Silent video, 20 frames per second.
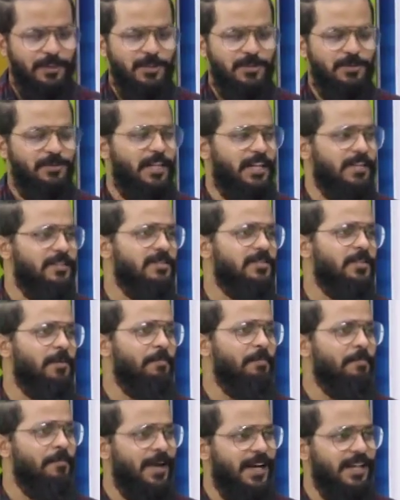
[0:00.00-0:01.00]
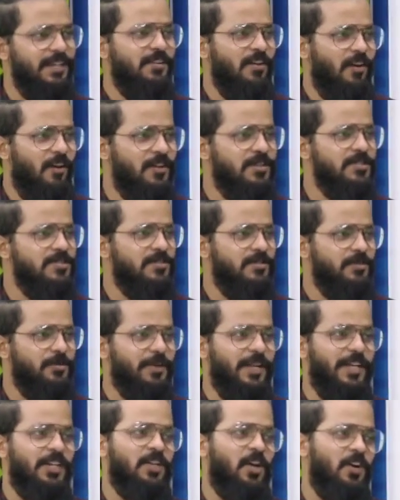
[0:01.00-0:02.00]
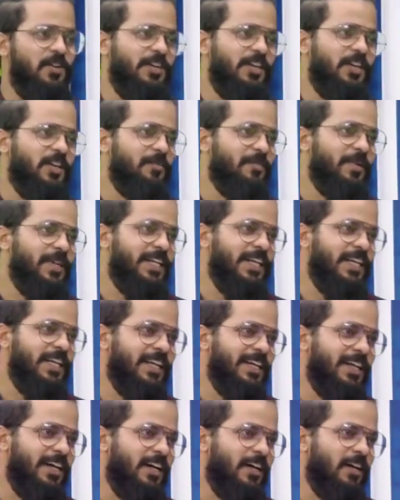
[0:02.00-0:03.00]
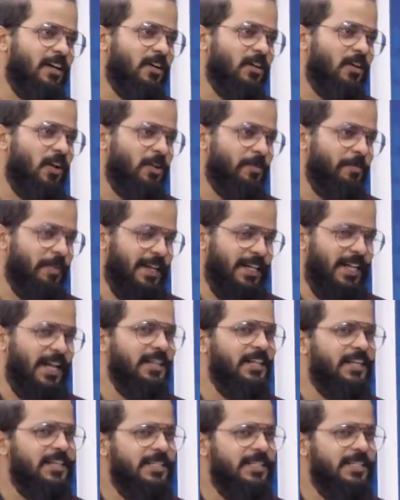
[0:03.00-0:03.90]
So that is the main cause we are not recommending cloth pad. And